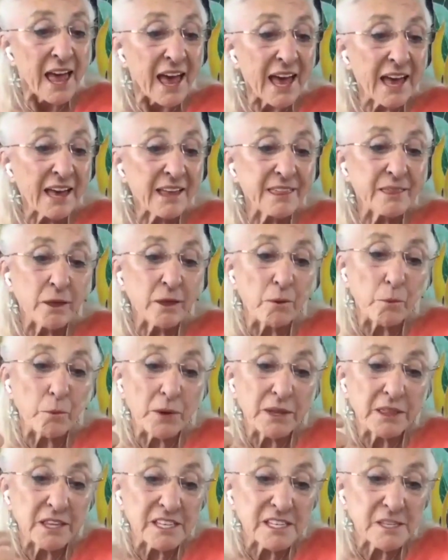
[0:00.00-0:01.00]
And
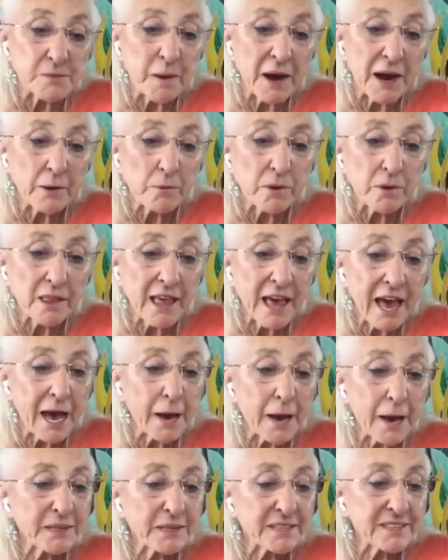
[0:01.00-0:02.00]
when the spiral
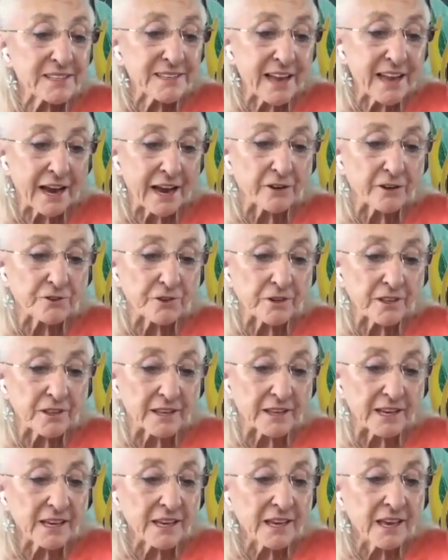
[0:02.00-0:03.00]
happens
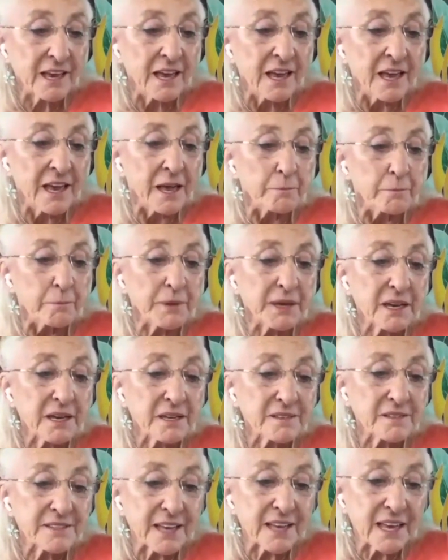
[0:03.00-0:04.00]
naturally,
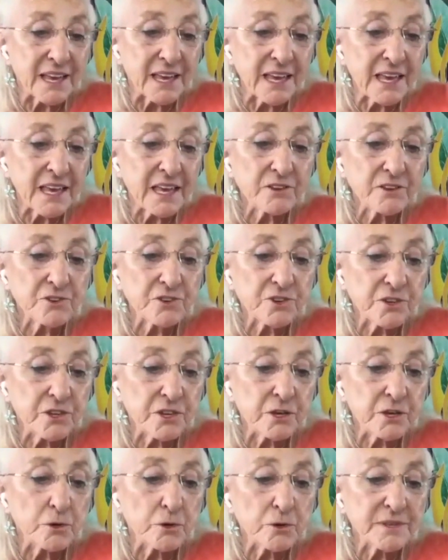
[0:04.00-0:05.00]
because each
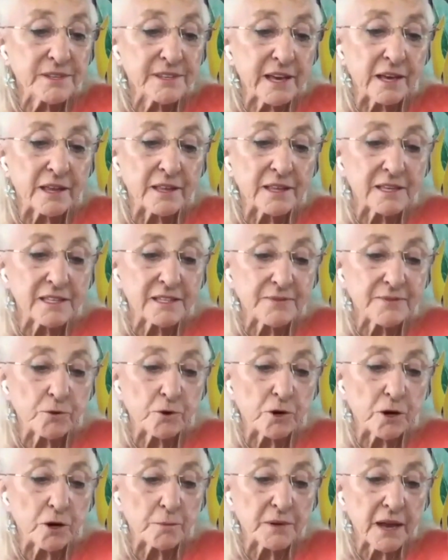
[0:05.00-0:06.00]
new cell is
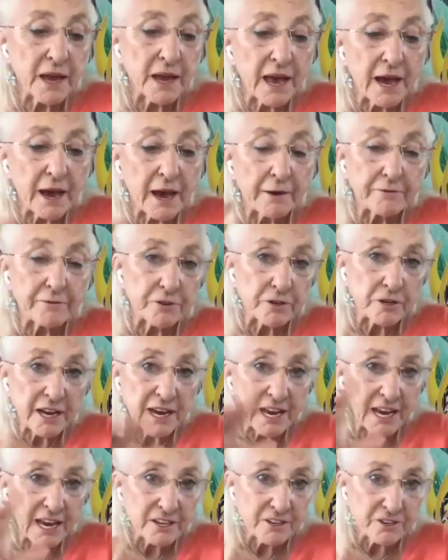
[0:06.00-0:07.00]
formed after
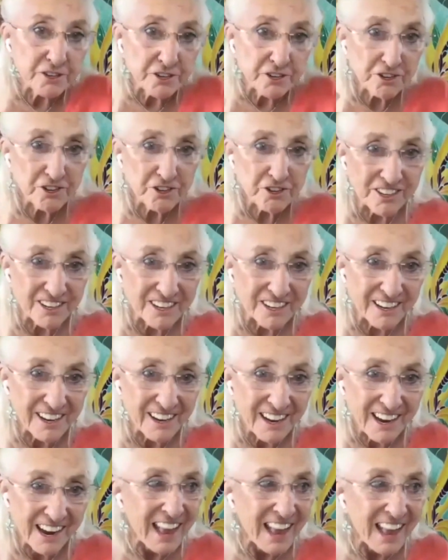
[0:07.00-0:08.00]
a turn.
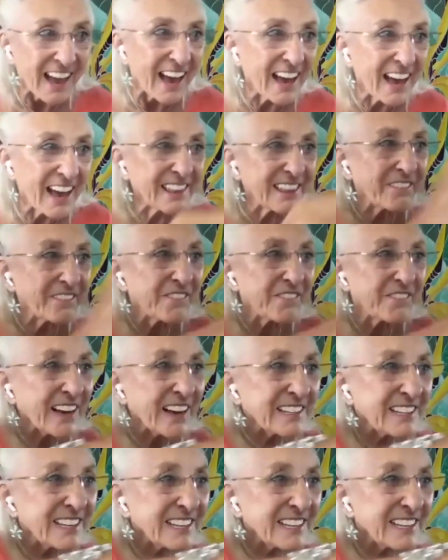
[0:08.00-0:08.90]
And the fact